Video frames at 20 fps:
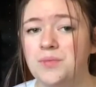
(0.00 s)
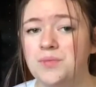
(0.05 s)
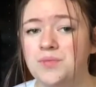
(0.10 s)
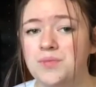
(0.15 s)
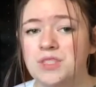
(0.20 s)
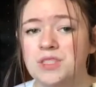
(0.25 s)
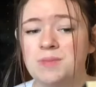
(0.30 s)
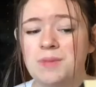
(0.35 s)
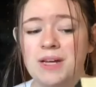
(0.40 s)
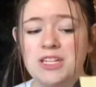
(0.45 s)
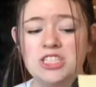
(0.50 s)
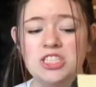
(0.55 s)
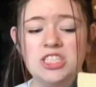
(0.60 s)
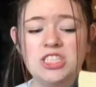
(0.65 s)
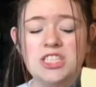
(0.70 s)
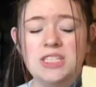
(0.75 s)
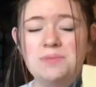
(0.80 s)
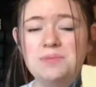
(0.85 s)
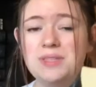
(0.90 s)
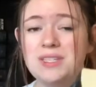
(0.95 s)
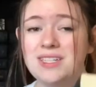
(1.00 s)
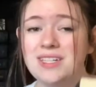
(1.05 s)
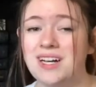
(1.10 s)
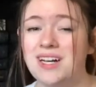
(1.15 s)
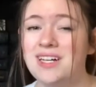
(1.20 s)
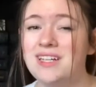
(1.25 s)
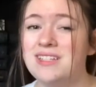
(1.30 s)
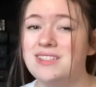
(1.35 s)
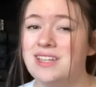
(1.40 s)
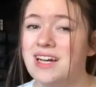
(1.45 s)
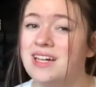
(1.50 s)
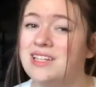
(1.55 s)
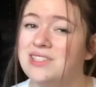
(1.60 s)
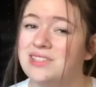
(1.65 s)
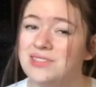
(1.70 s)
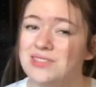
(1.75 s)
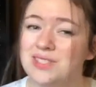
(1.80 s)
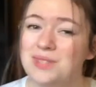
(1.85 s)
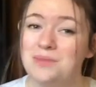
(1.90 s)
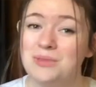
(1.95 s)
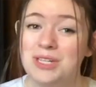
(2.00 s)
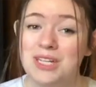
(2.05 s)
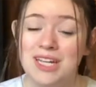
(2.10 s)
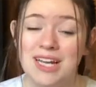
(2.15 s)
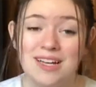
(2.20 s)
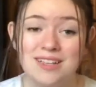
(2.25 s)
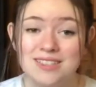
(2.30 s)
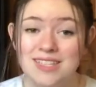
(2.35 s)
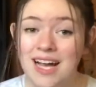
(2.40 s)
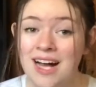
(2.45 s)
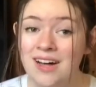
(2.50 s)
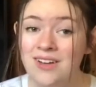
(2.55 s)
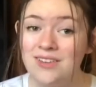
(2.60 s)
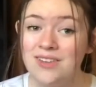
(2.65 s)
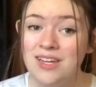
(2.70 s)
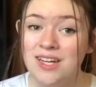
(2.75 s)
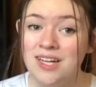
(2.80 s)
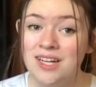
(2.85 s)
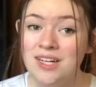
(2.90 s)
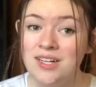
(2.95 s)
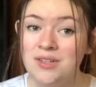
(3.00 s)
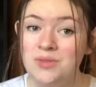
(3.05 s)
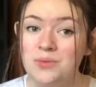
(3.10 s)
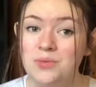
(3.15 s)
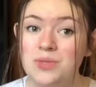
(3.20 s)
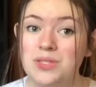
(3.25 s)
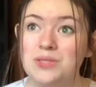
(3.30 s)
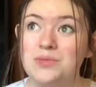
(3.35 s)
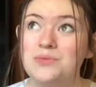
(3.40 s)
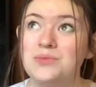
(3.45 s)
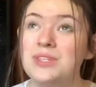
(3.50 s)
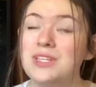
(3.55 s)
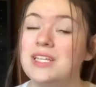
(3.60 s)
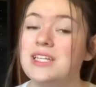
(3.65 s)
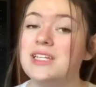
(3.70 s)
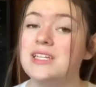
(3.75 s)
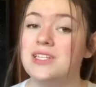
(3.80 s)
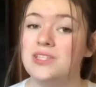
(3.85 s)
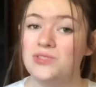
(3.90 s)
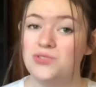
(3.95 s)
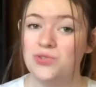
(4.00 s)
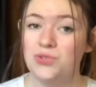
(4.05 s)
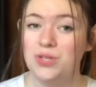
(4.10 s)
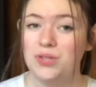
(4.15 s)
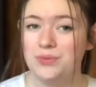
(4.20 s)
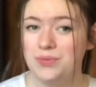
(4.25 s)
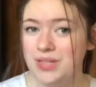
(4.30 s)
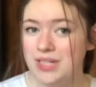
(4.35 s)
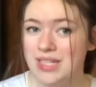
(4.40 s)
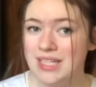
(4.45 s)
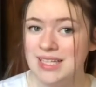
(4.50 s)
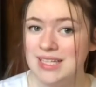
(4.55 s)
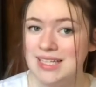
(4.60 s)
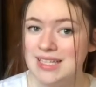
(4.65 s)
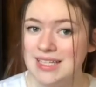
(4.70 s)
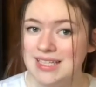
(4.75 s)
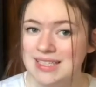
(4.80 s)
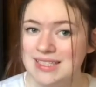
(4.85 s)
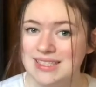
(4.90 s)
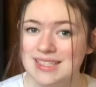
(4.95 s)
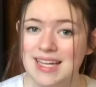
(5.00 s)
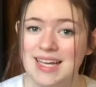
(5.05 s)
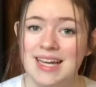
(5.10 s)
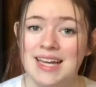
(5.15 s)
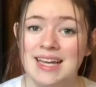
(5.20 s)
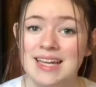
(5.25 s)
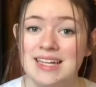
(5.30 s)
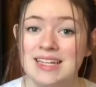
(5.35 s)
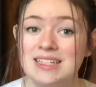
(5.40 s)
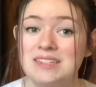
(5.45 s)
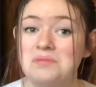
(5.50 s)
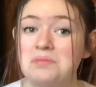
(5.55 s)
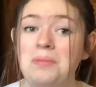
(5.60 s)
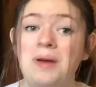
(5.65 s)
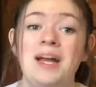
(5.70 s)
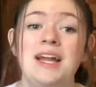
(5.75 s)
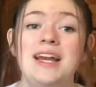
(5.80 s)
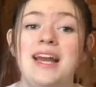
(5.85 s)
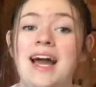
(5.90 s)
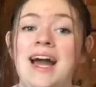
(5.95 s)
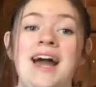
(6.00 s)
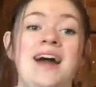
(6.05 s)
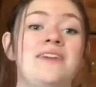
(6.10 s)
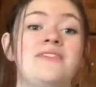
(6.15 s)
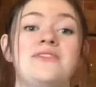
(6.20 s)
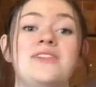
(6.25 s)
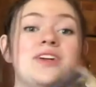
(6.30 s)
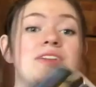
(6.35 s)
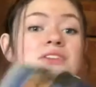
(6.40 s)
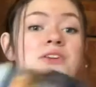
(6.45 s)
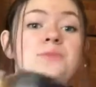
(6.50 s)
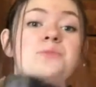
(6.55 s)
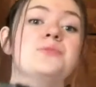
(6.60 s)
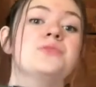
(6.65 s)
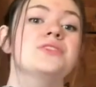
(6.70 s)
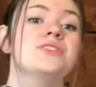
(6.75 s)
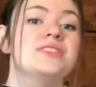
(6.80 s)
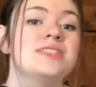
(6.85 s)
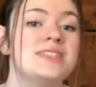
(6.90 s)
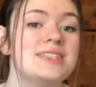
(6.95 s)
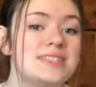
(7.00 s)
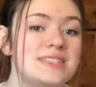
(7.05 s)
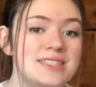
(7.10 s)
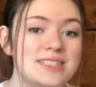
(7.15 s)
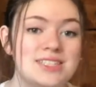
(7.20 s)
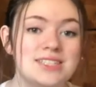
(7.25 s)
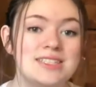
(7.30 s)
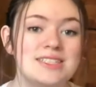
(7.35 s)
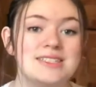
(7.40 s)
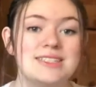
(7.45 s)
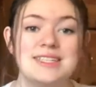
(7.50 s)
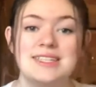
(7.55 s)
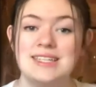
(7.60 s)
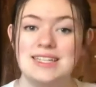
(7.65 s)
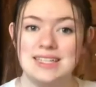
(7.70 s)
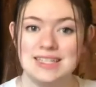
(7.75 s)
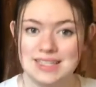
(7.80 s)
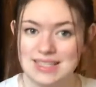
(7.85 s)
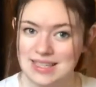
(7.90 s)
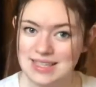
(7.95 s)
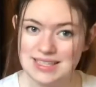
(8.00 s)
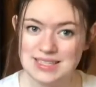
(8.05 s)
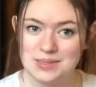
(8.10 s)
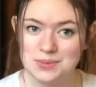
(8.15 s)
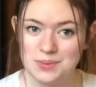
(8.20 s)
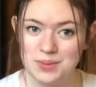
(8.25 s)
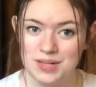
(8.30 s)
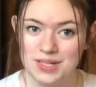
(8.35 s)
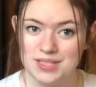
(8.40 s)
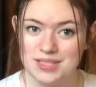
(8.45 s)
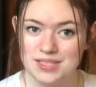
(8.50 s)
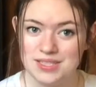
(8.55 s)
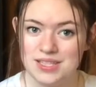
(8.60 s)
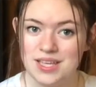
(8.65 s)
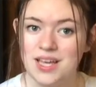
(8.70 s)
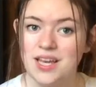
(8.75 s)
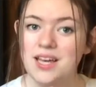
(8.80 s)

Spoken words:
especially because I know somebody else out there would really enjoy reading these and might have the other books in the series and need these ones.